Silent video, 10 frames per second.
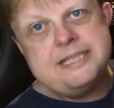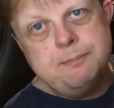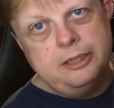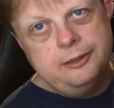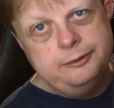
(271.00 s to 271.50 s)

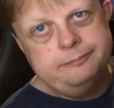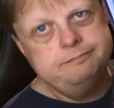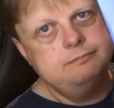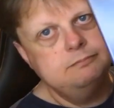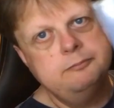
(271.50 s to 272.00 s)
Betty Blue.
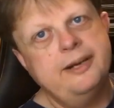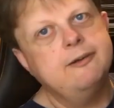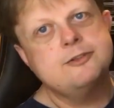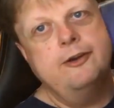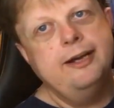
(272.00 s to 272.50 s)

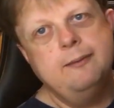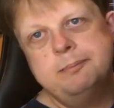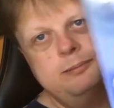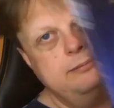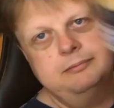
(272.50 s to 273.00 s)
When I was growing
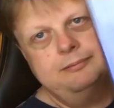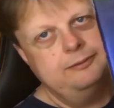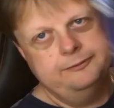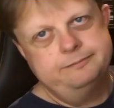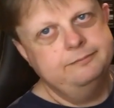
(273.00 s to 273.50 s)
up,
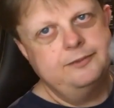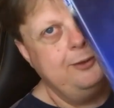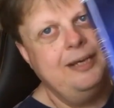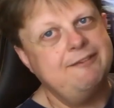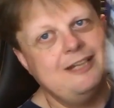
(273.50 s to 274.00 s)

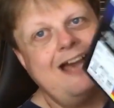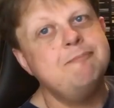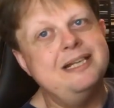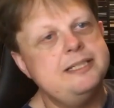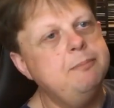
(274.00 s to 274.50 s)
you had to
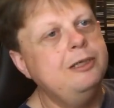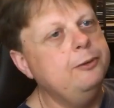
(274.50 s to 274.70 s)
have Betty